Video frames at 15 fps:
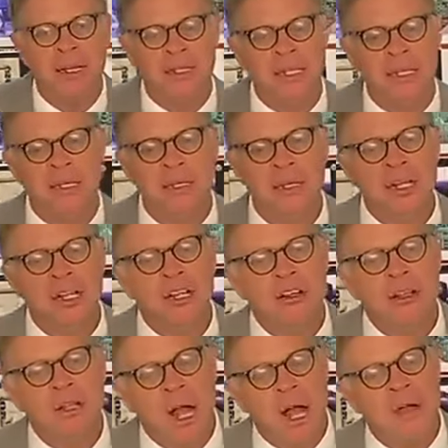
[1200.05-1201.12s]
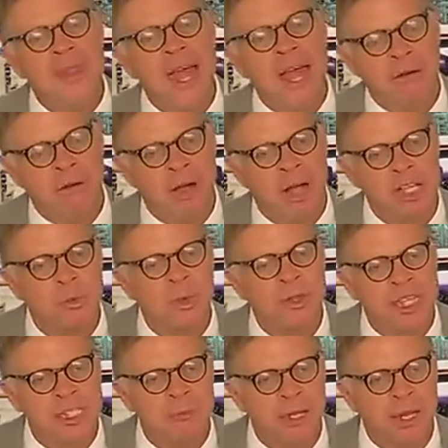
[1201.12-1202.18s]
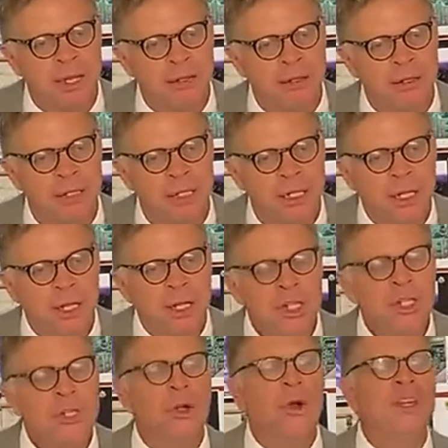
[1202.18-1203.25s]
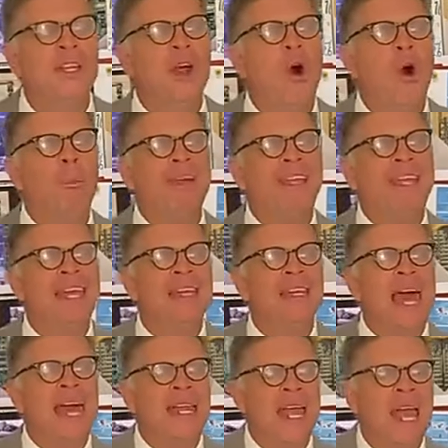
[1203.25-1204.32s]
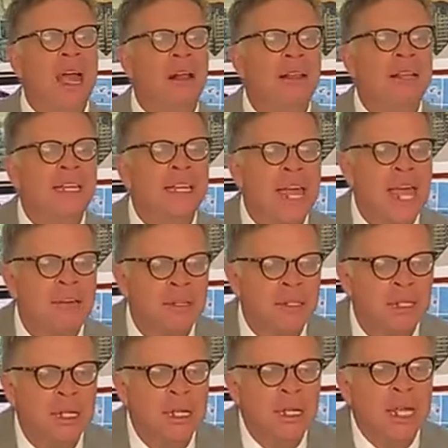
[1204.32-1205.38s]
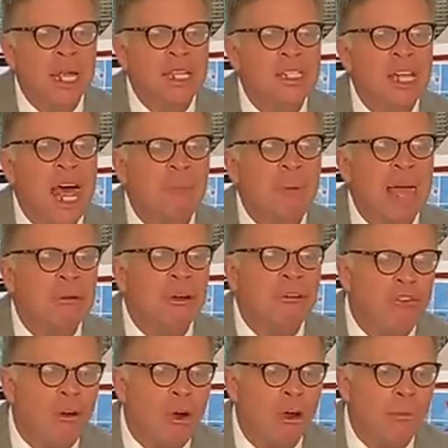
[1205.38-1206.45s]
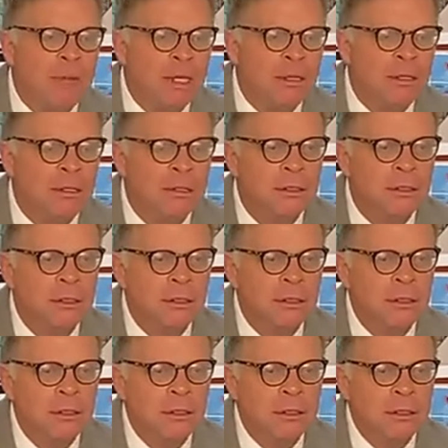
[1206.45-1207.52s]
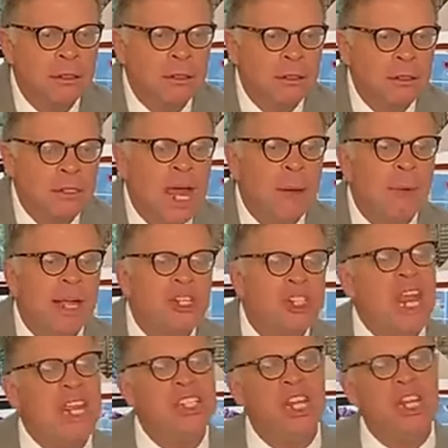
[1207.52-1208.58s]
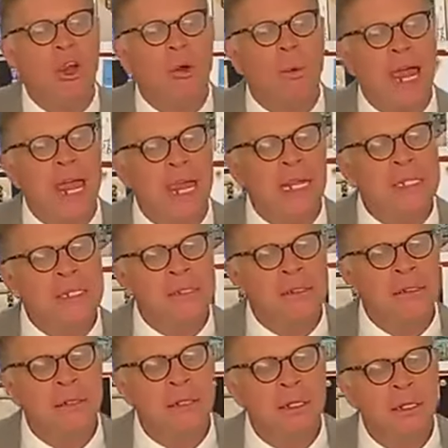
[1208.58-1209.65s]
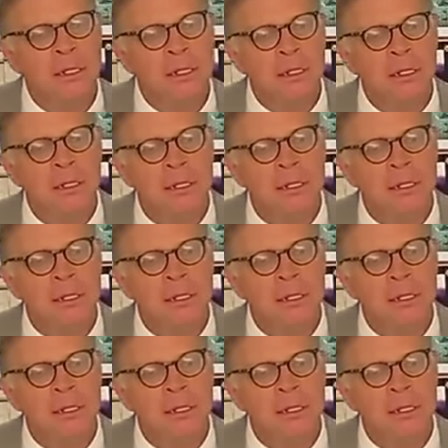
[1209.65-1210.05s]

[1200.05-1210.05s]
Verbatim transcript: the penalty on that cross with his blood. Your only hope of getting out of hell and into heaven is not by reforming, not by changing your ways,